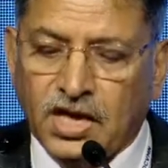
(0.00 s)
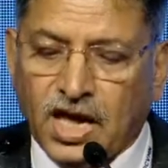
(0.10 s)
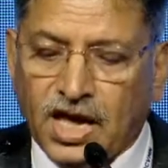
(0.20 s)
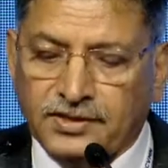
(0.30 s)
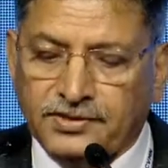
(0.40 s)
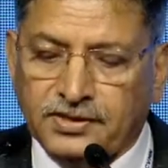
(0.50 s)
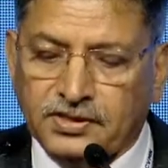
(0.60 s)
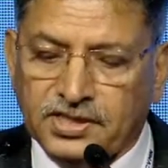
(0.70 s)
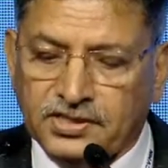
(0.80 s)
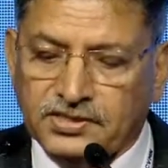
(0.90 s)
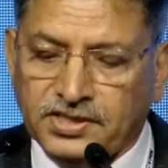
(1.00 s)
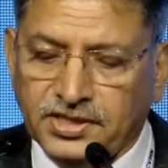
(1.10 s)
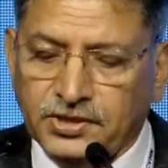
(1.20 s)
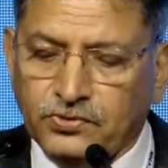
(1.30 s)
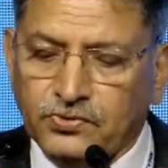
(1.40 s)
And there is a
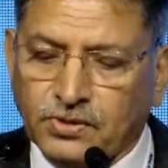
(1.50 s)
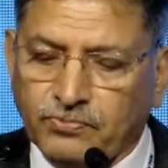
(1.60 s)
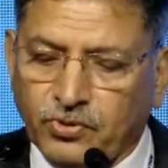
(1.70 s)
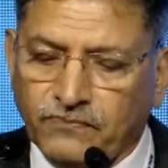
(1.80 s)
need to support